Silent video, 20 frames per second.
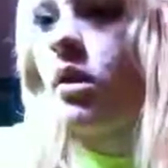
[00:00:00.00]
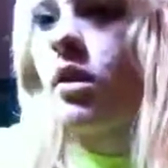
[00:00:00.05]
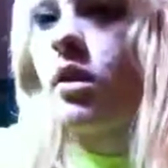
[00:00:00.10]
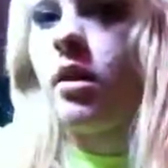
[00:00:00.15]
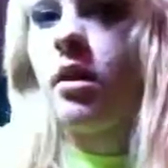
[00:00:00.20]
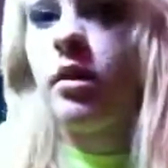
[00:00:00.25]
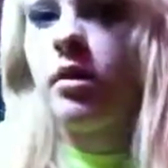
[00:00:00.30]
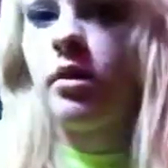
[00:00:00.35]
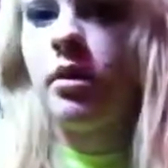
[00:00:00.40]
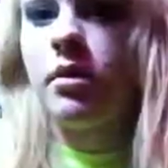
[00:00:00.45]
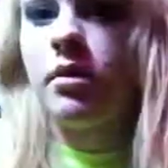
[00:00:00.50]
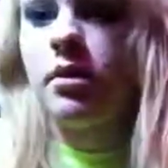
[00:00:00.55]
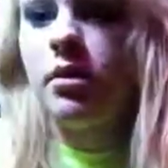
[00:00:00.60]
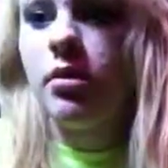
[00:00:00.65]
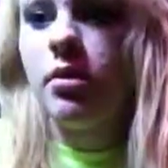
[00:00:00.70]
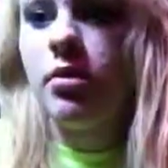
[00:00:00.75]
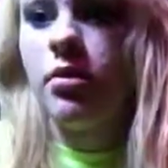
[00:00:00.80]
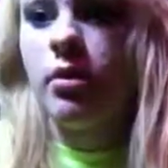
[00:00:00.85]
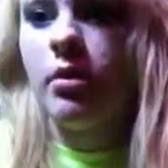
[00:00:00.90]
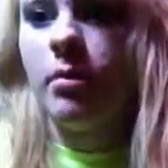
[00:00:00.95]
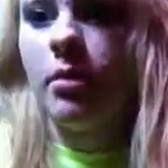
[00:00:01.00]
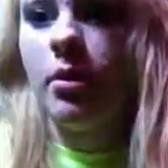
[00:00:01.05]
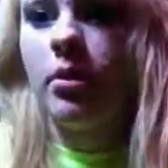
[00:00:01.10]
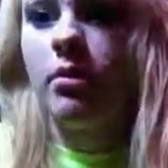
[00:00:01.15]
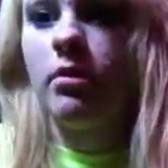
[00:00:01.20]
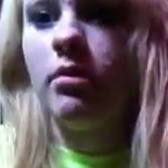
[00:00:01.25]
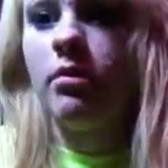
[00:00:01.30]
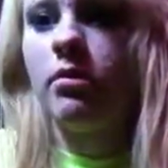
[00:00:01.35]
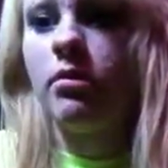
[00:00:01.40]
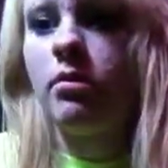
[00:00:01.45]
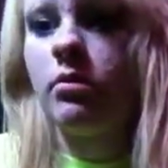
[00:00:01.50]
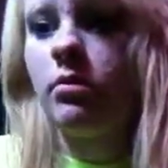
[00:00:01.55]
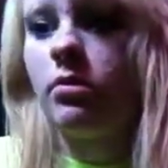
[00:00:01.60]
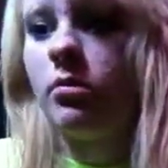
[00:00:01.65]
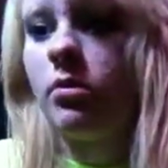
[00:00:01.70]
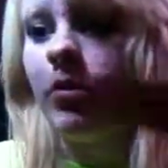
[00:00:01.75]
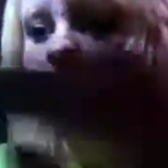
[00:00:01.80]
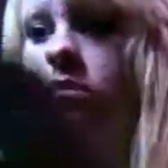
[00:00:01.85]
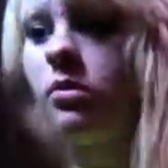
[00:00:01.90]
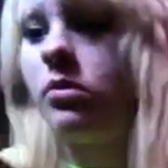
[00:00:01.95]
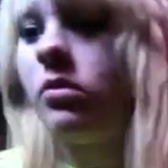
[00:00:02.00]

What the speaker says: And this is usually about, oops.